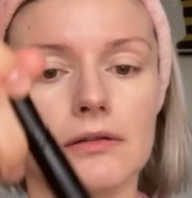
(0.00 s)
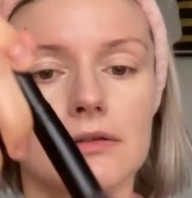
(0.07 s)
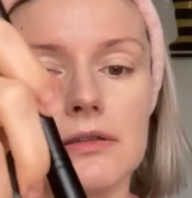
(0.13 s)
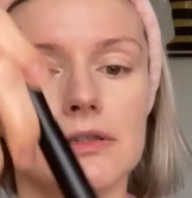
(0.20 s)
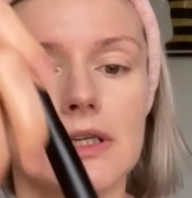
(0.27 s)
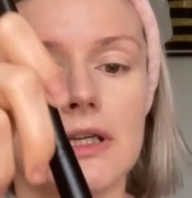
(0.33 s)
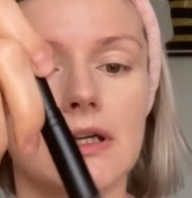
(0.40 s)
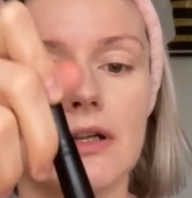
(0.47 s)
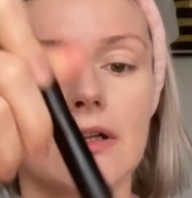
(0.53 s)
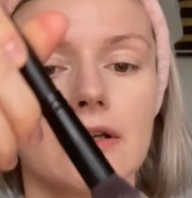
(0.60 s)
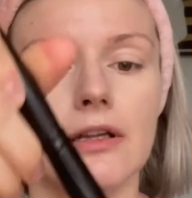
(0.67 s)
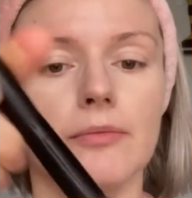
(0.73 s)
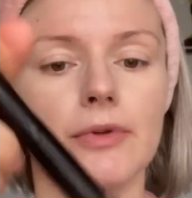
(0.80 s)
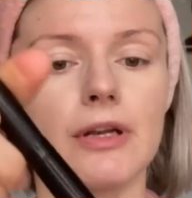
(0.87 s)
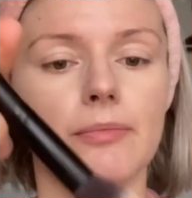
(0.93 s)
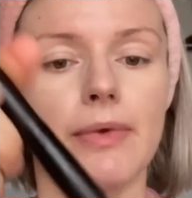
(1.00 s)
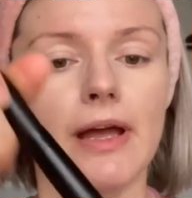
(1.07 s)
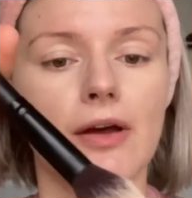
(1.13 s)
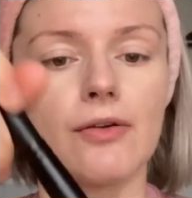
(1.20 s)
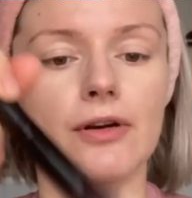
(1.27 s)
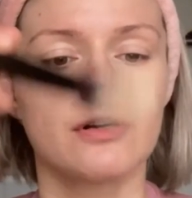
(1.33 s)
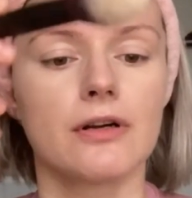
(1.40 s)
take a little bit of
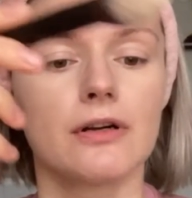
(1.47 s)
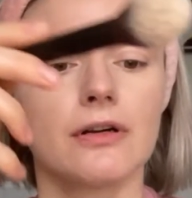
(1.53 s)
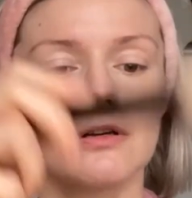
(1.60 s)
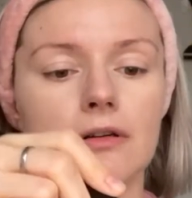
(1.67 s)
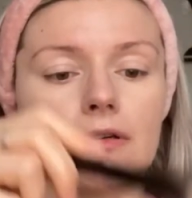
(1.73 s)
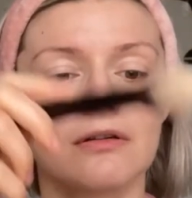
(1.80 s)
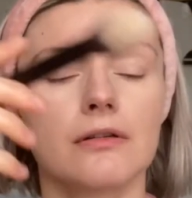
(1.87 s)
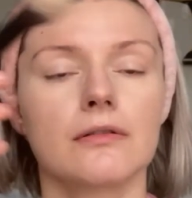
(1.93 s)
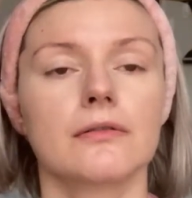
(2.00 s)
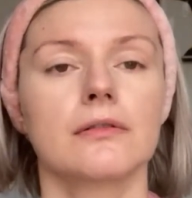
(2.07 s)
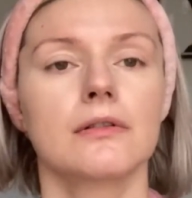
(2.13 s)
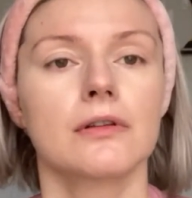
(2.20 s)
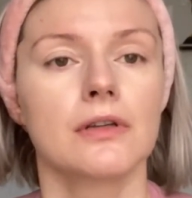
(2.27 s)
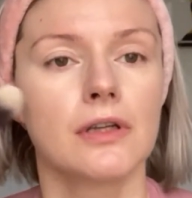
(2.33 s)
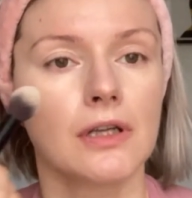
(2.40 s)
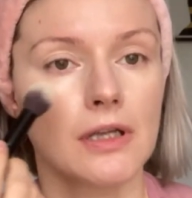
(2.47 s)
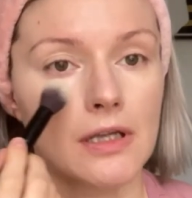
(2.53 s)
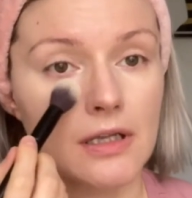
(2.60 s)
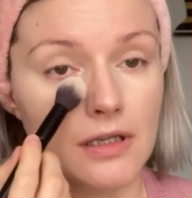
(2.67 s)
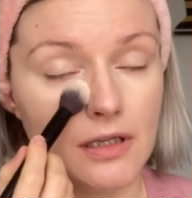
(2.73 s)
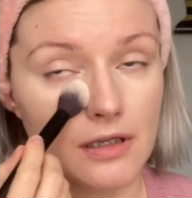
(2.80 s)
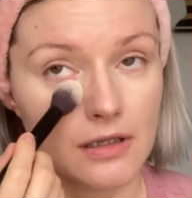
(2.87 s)
powder
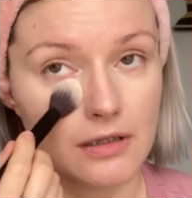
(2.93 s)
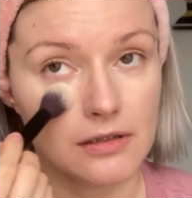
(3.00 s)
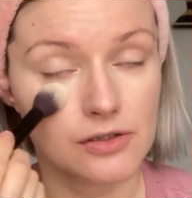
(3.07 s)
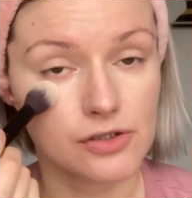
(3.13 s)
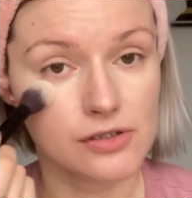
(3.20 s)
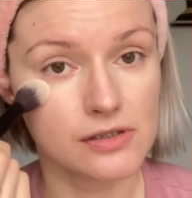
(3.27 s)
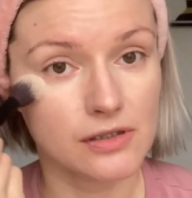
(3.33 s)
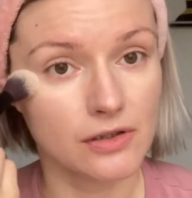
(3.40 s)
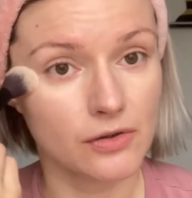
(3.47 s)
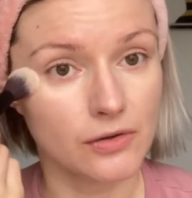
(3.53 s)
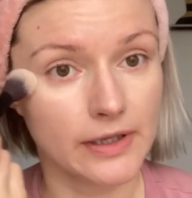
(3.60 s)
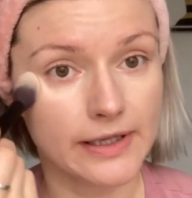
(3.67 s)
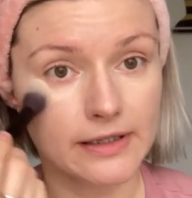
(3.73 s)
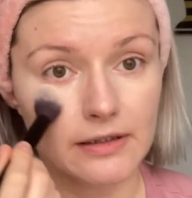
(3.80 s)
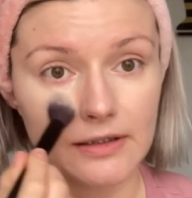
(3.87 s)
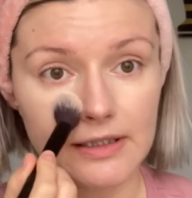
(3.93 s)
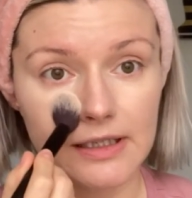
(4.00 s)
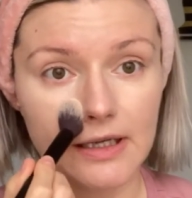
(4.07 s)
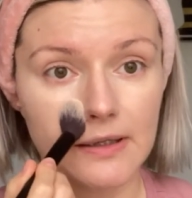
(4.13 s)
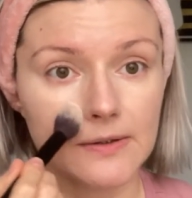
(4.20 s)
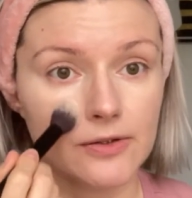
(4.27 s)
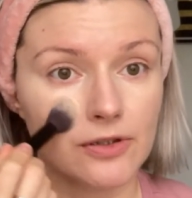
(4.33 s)
and just go lightly
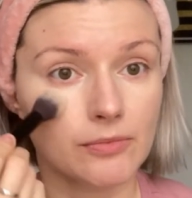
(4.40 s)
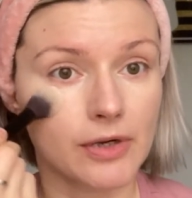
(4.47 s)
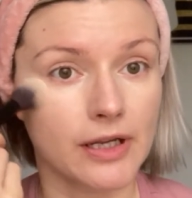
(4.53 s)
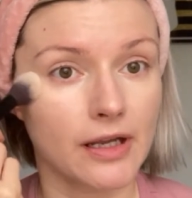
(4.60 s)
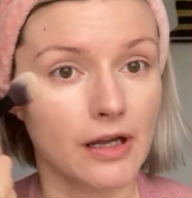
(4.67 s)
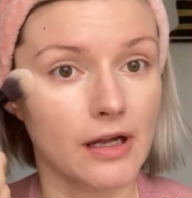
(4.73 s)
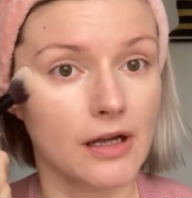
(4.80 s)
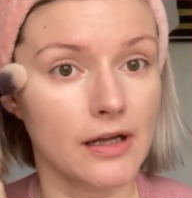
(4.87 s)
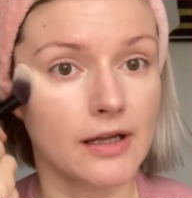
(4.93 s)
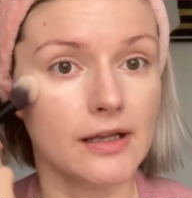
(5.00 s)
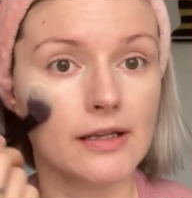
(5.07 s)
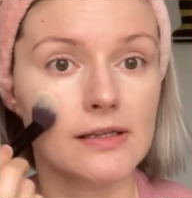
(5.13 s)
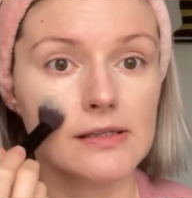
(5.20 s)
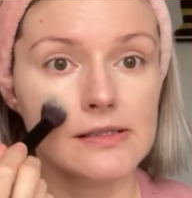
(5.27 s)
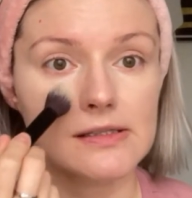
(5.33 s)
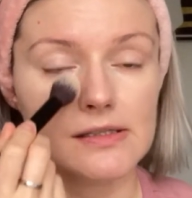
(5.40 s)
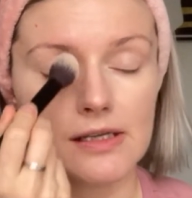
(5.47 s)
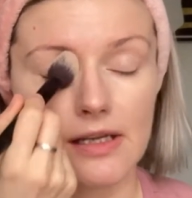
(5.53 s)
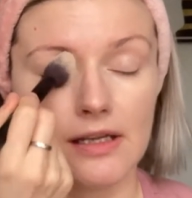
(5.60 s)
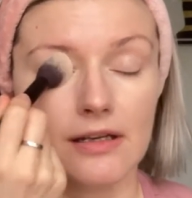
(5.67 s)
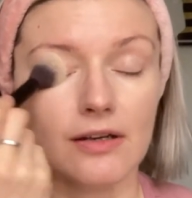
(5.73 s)
under my eyes and